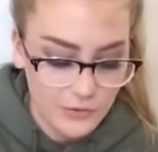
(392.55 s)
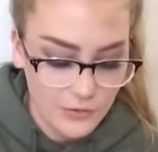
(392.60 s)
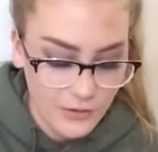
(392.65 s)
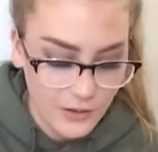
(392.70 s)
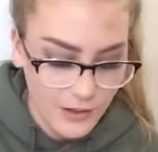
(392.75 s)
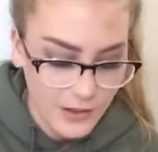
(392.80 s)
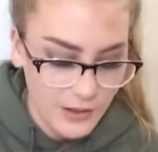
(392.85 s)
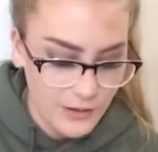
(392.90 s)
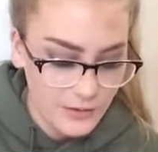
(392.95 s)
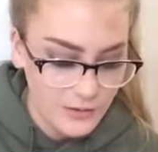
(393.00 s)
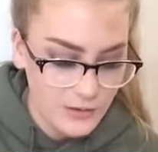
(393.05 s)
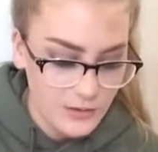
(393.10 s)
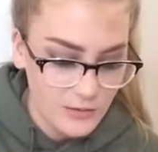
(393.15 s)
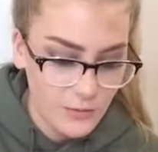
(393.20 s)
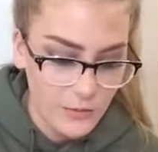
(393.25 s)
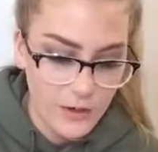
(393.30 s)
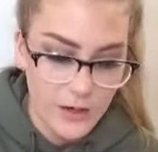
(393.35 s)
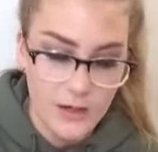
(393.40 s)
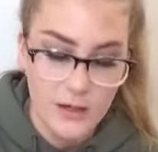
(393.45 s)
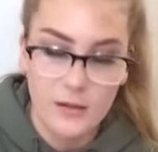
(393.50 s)
Like, I used to just
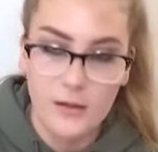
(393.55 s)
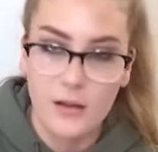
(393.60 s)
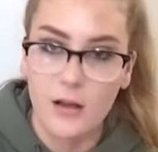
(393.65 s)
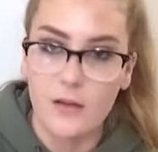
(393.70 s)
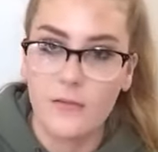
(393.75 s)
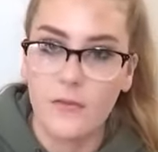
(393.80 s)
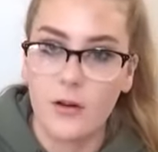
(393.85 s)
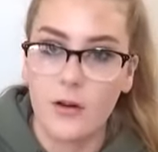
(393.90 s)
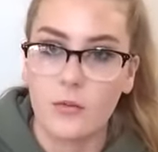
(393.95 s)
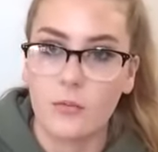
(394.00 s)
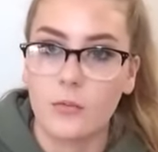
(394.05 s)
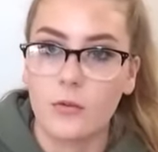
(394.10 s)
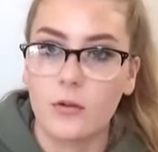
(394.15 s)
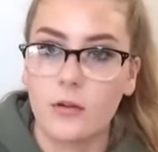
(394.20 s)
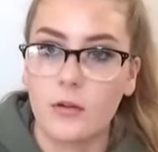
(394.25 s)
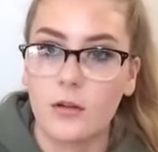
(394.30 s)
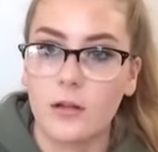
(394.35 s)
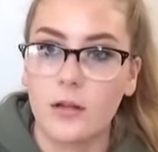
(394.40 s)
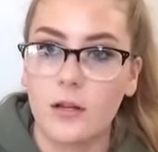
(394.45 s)
wear anything I fucking wanted.